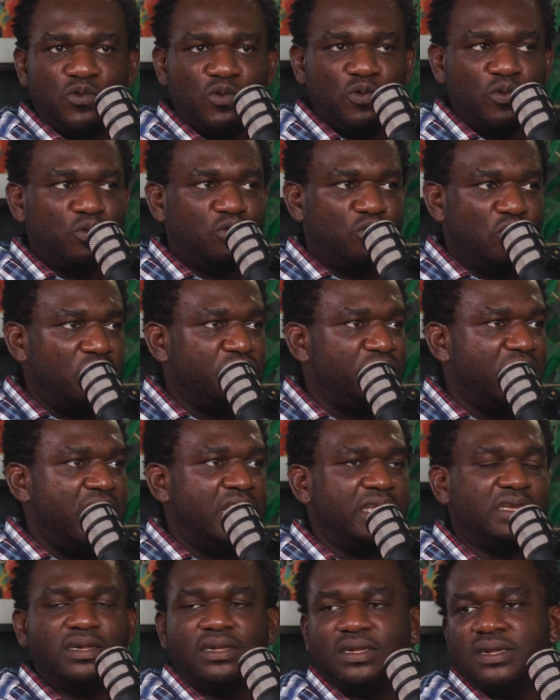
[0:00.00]
few
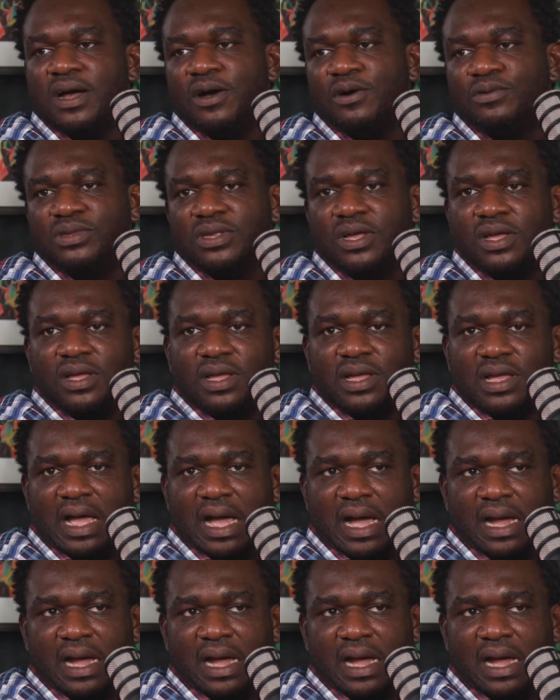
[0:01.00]
rough edges out,